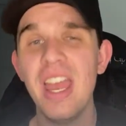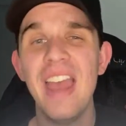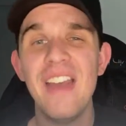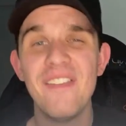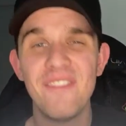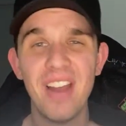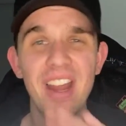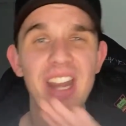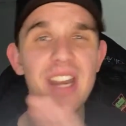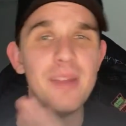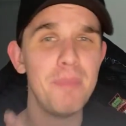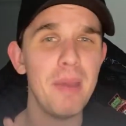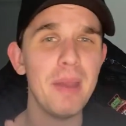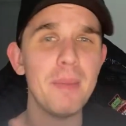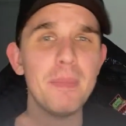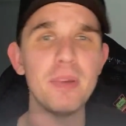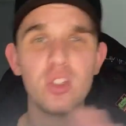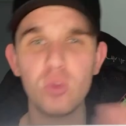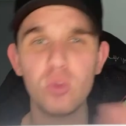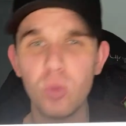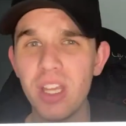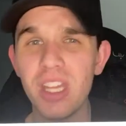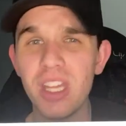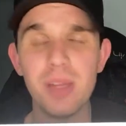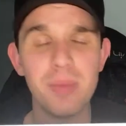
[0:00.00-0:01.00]
If I had to pick
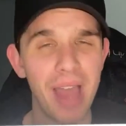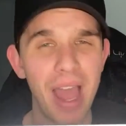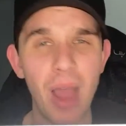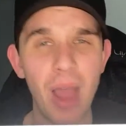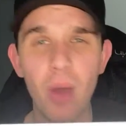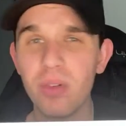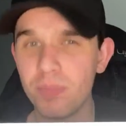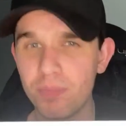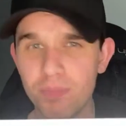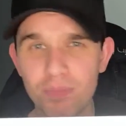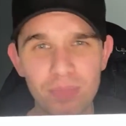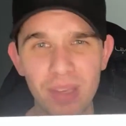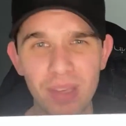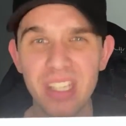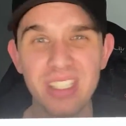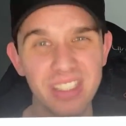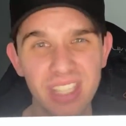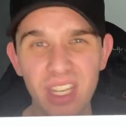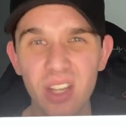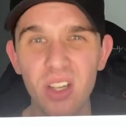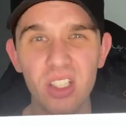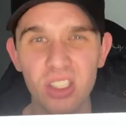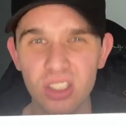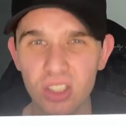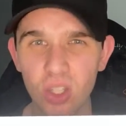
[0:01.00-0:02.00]
between them, I would pick
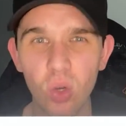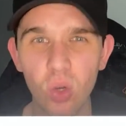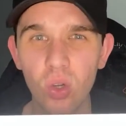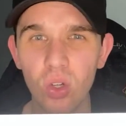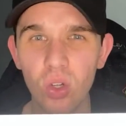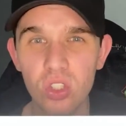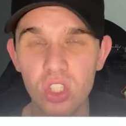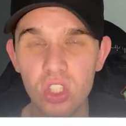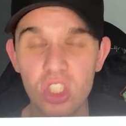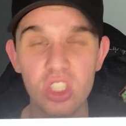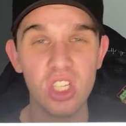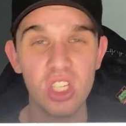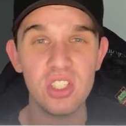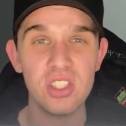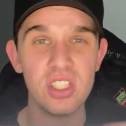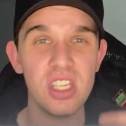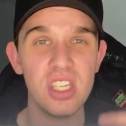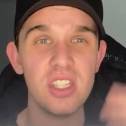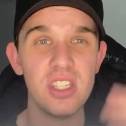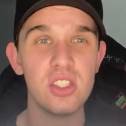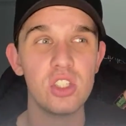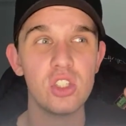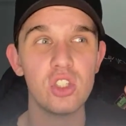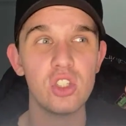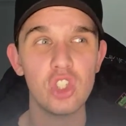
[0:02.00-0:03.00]
Garrett Cole just because
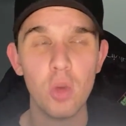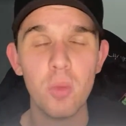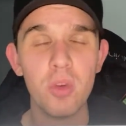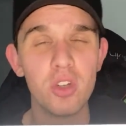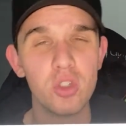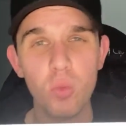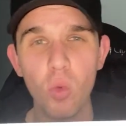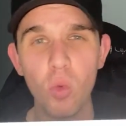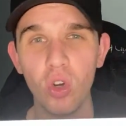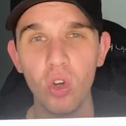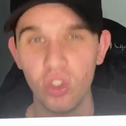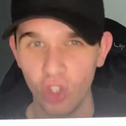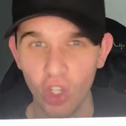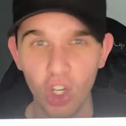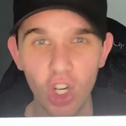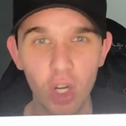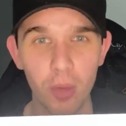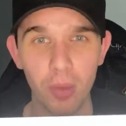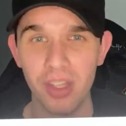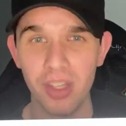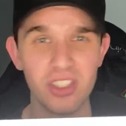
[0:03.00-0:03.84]
he's so much more durable.